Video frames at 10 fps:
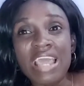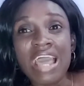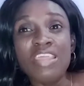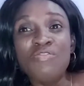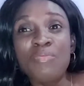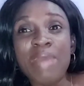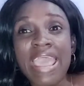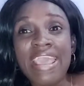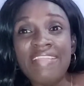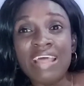Even my
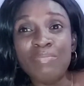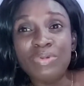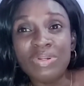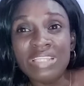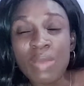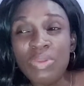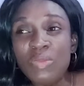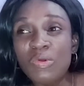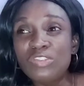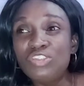elder brother when he
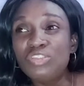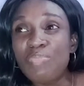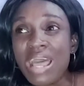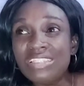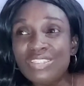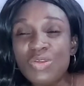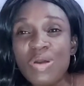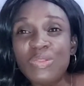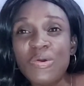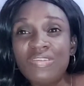was youth pastor
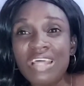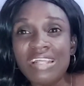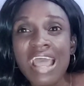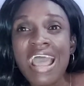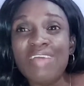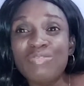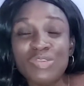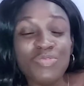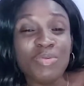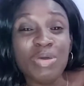and all that.
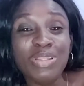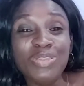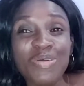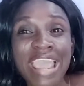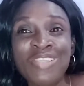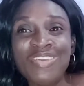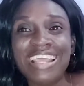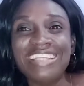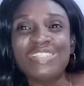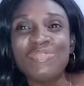So from what he talked, I knew that
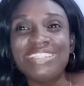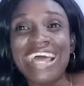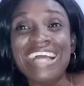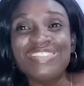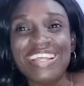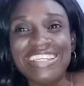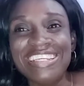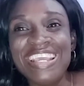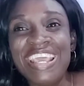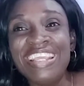he's somebody that actually
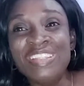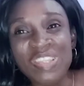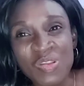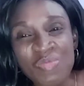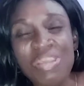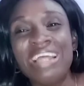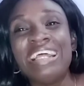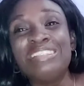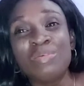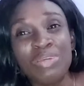knew me
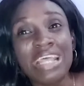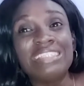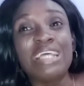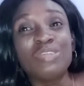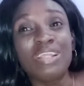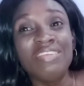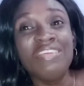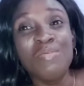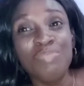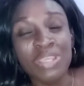and somebody that's actually
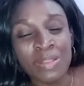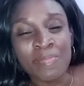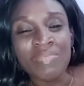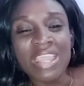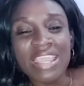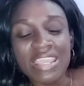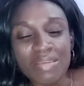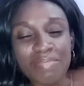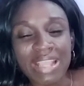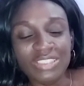really been
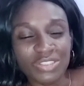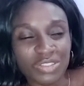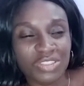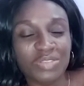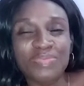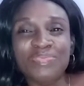in my church.